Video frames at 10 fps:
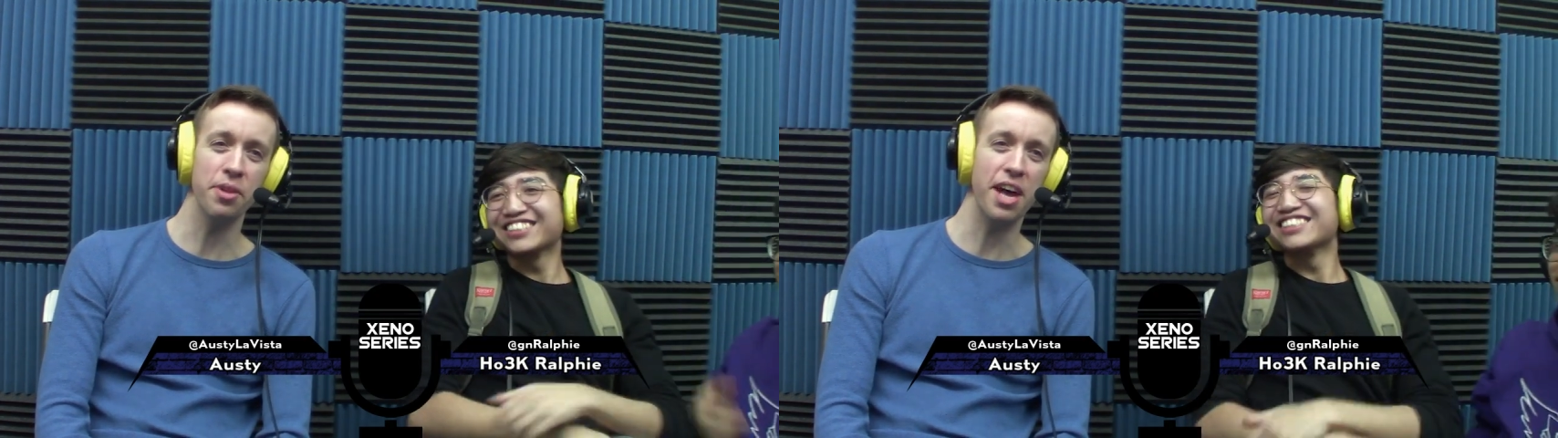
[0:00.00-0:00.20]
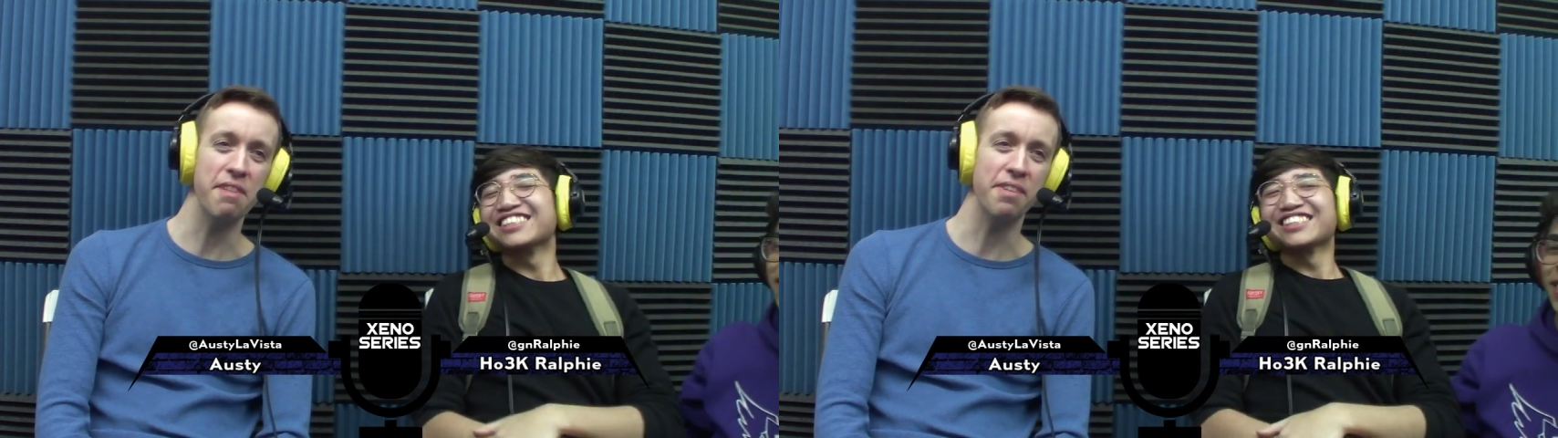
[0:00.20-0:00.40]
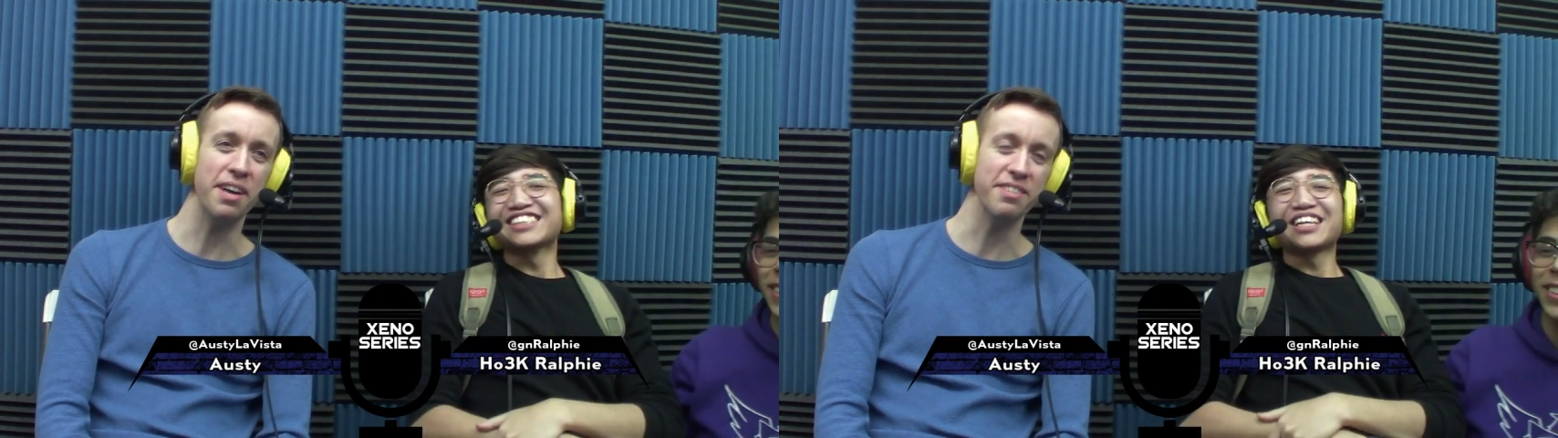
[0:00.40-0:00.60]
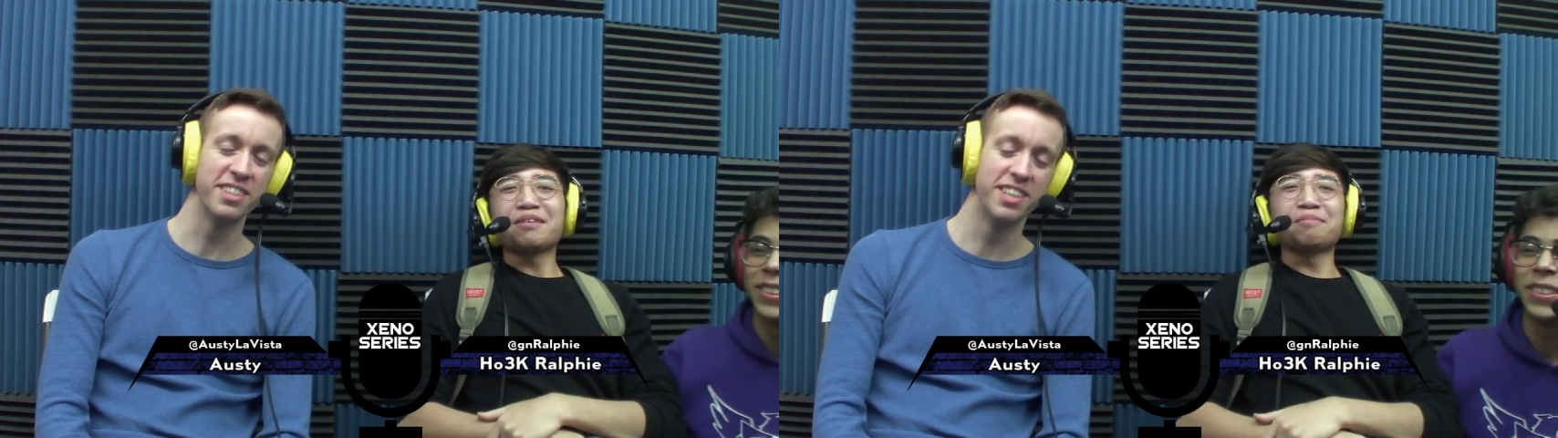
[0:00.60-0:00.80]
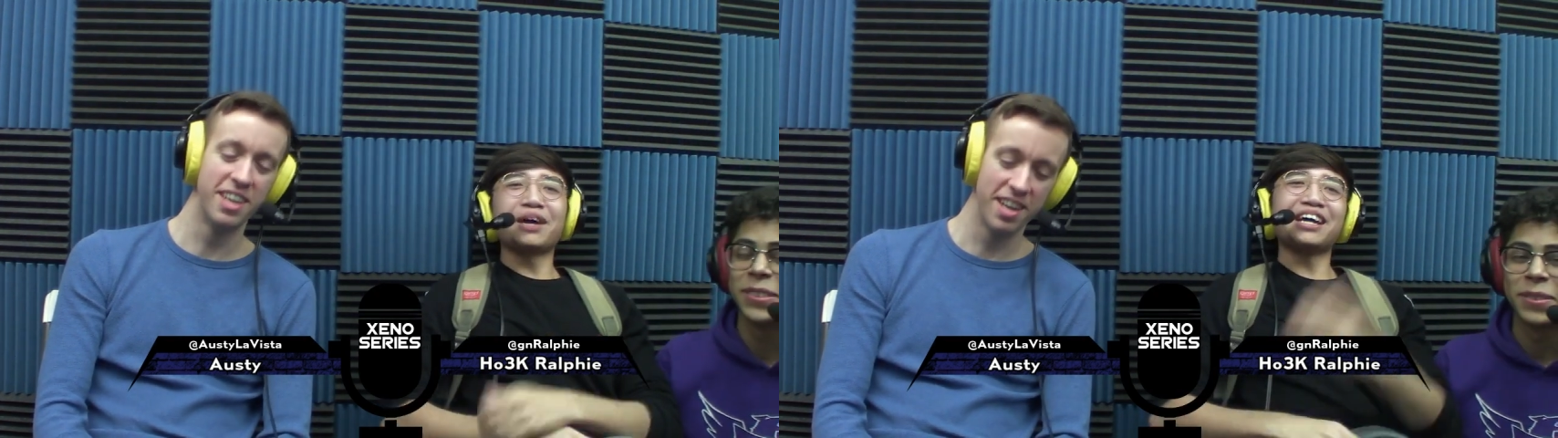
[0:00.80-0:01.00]
Speaker 1: high five.
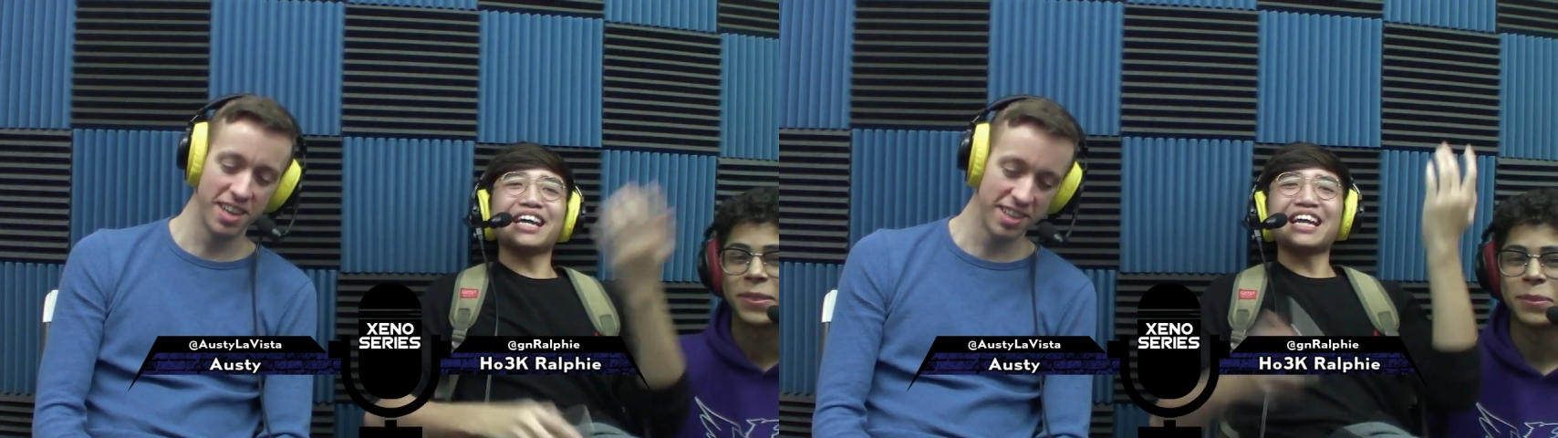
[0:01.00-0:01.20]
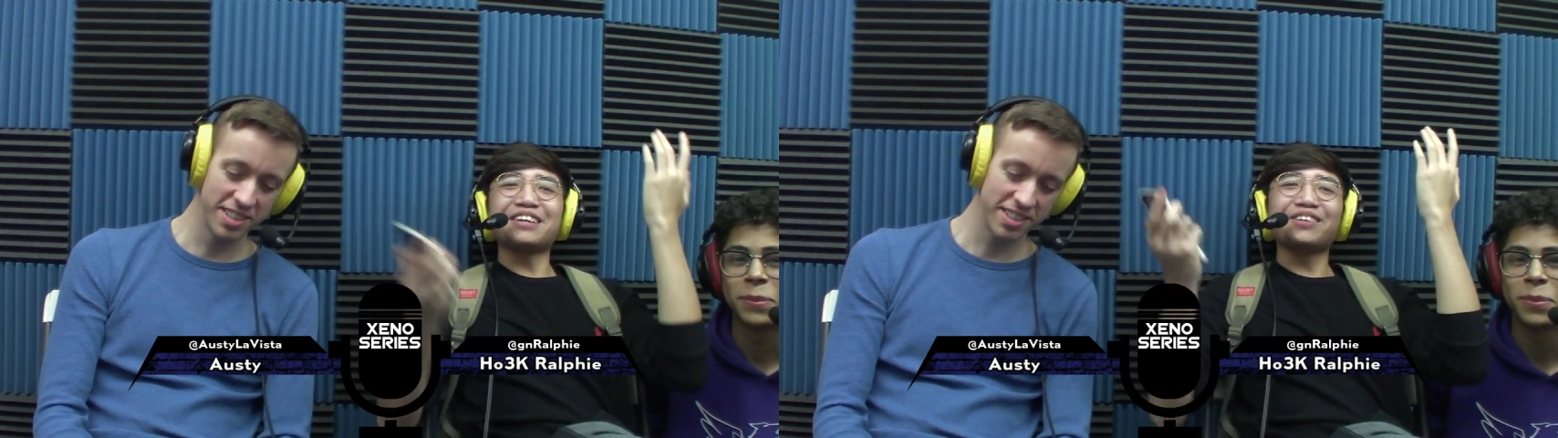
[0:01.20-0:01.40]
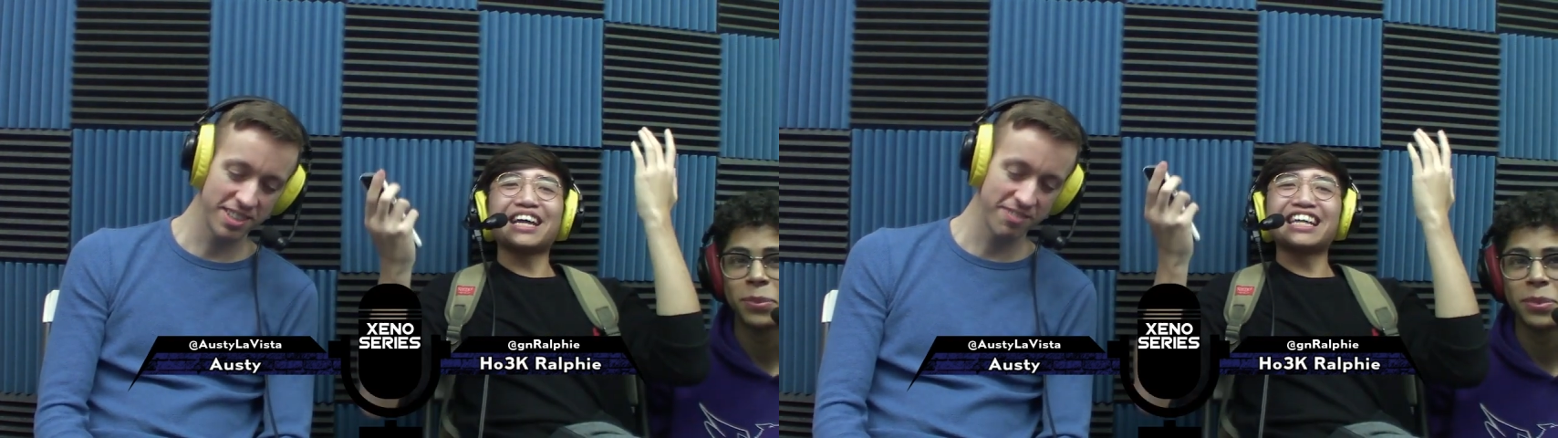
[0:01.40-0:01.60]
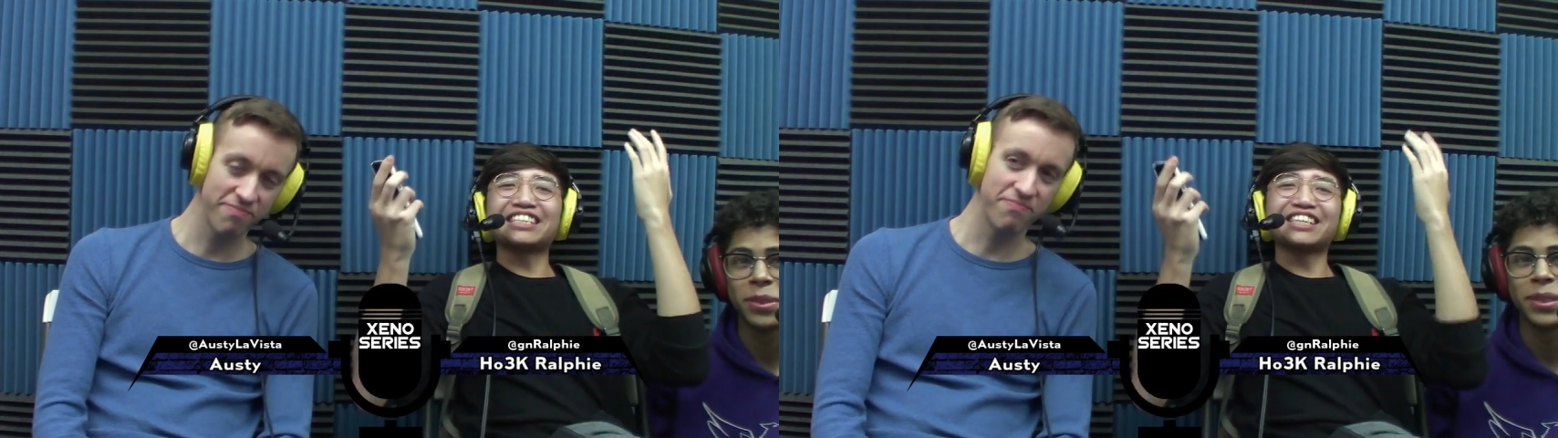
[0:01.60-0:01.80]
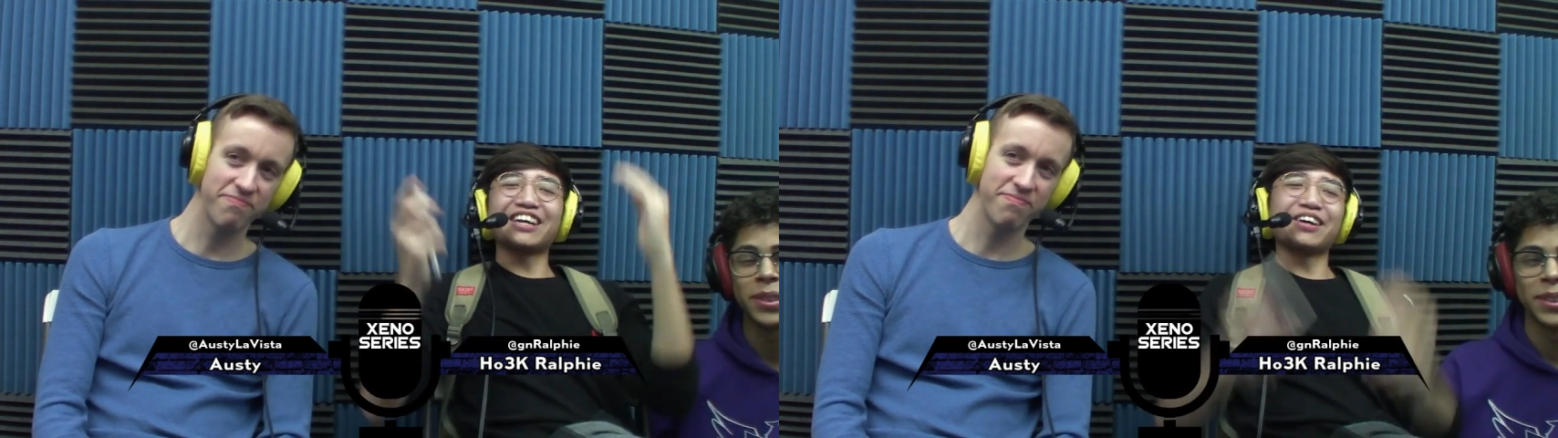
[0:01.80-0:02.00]
Speaker 2: But anyways,
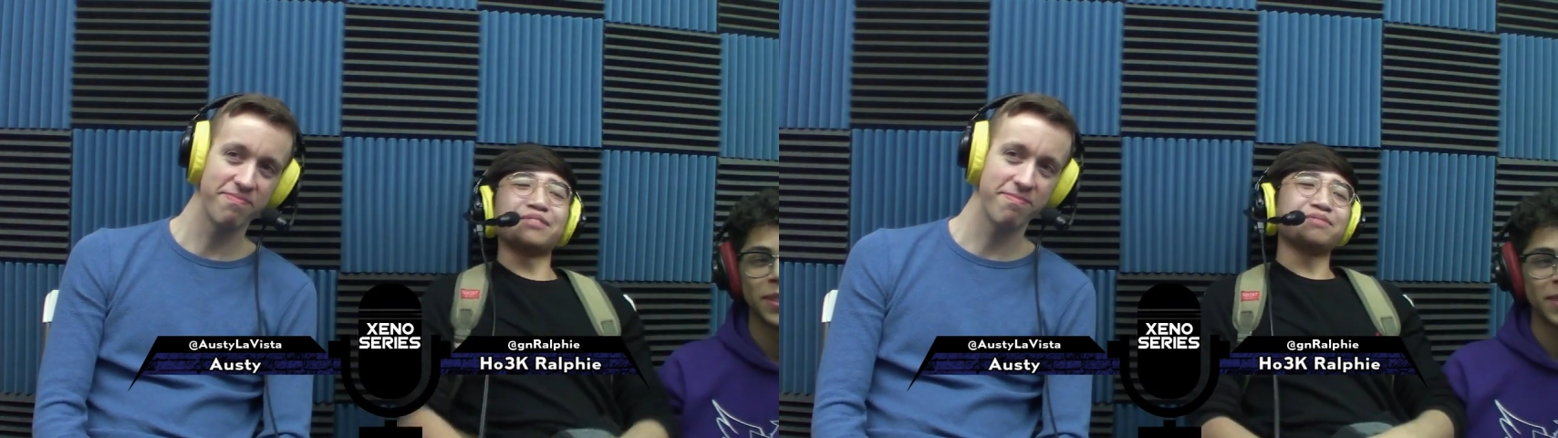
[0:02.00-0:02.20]
you know,